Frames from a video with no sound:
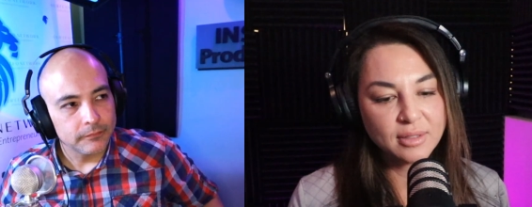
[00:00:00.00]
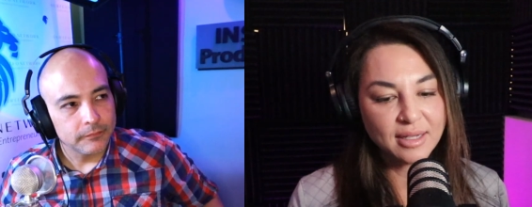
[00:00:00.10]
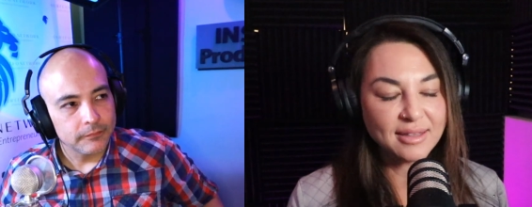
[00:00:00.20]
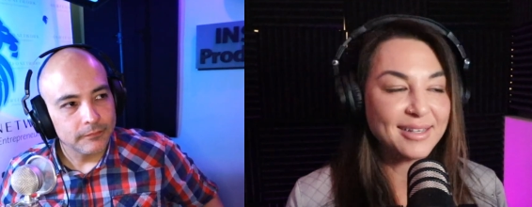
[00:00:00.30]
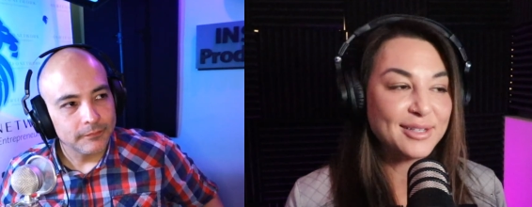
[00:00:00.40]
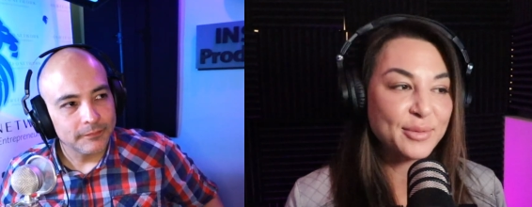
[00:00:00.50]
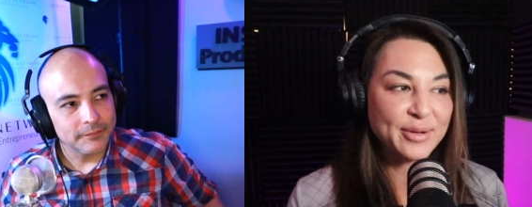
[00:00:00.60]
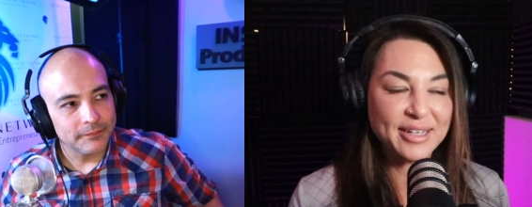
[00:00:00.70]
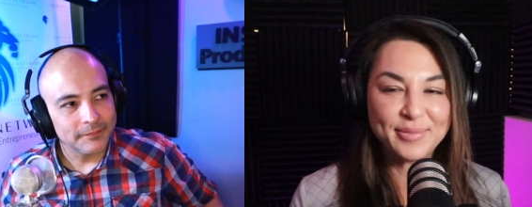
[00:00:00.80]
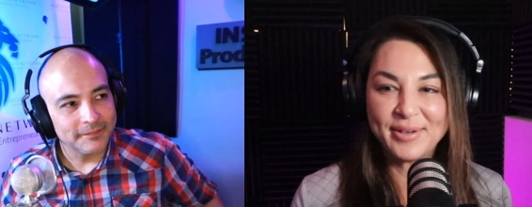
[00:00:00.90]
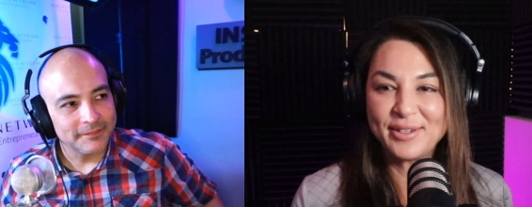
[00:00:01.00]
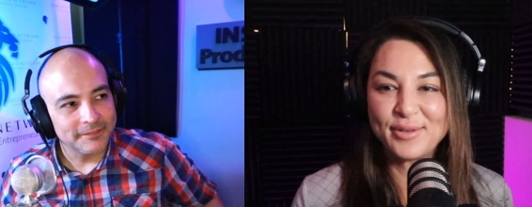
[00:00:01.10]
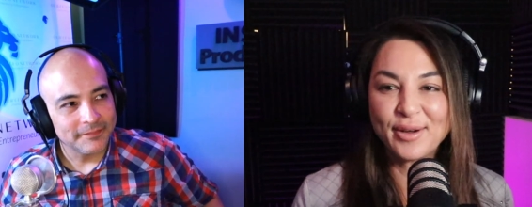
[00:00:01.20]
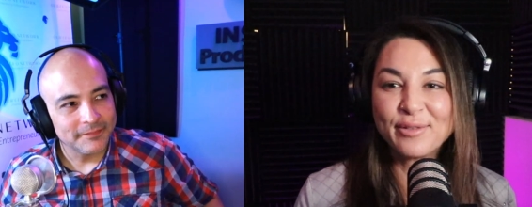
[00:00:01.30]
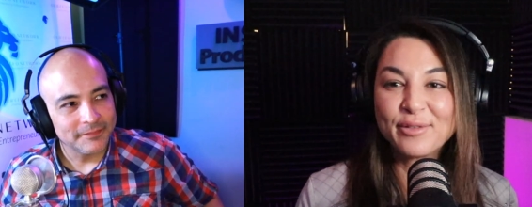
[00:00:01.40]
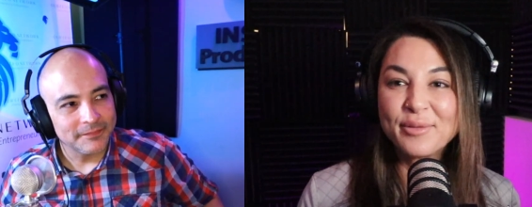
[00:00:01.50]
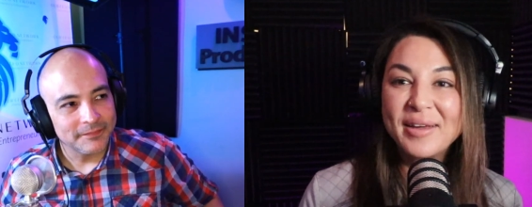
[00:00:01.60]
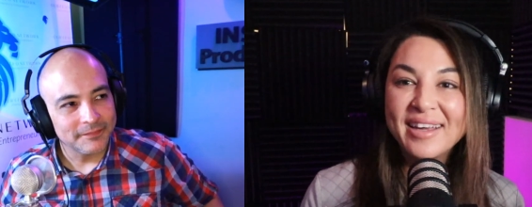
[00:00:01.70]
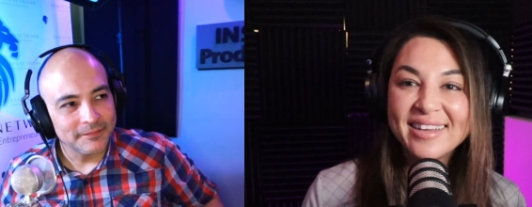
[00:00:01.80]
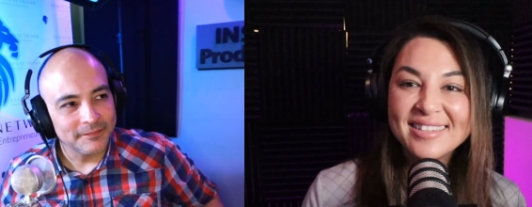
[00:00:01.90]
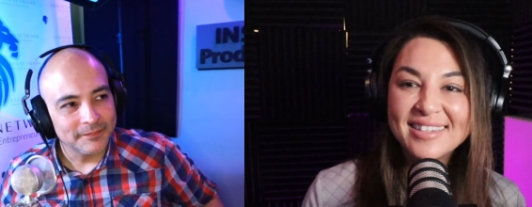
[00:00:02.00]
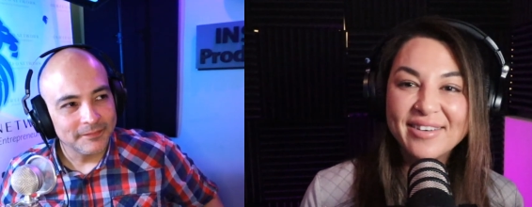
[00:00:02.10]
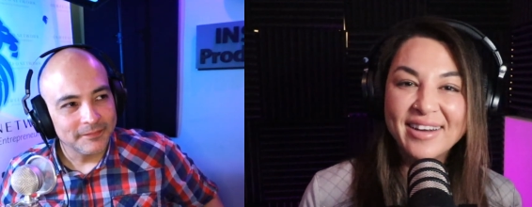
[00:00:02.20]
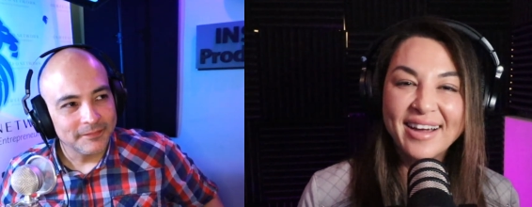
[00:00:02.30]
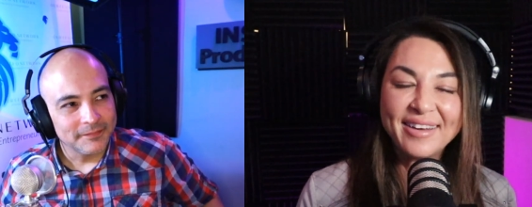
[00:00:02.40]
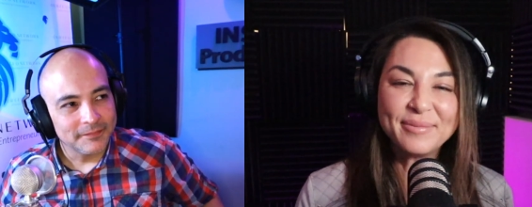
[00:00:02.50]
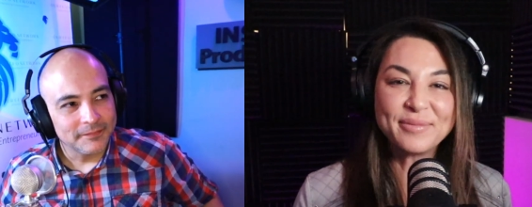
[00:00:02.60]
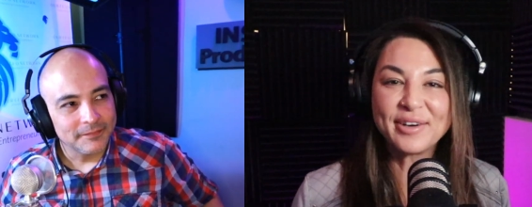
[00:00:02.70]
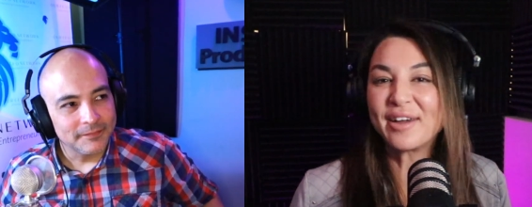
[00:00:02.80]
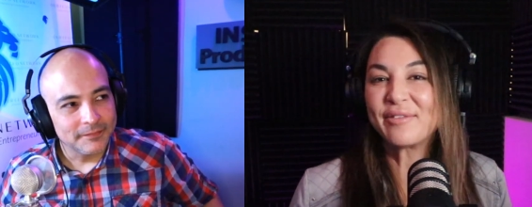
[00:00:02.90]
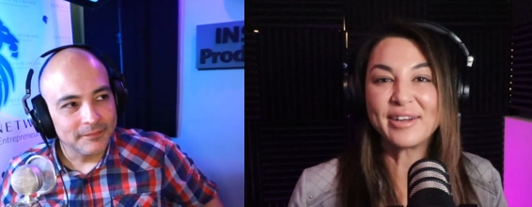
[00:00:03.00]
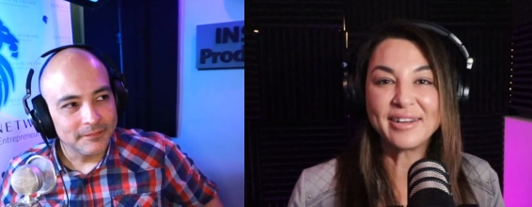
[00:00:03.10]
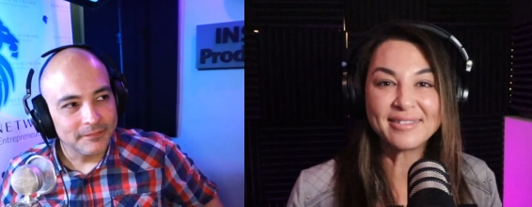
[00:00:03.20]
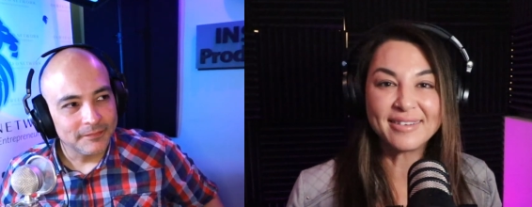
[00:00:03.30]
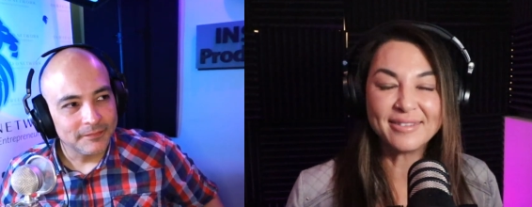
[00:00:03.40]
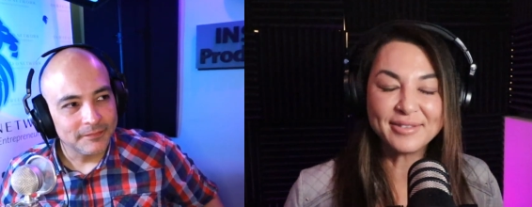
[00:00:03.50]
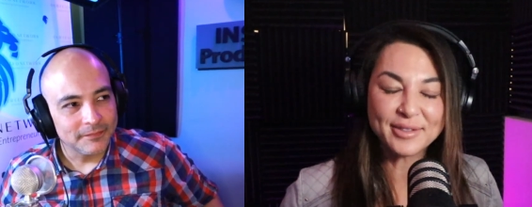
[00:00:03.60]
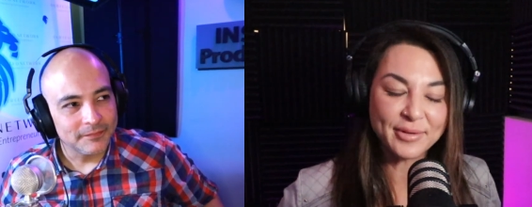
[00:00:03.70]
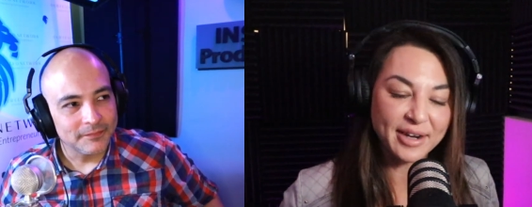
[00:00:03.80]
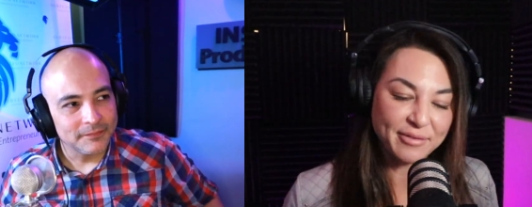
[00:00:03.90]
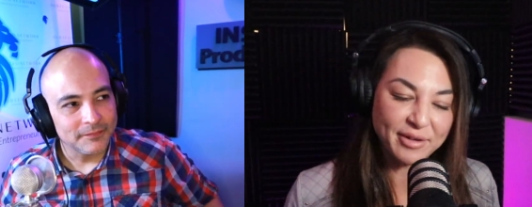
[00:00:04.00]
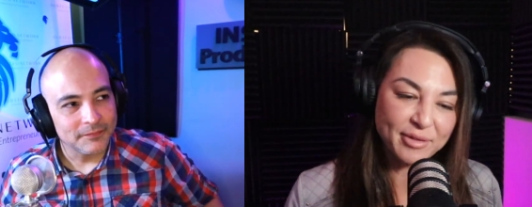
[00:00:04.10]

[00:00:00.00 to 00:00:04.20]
Speaker 1: this one has been a struggle for me, considering I was recovering from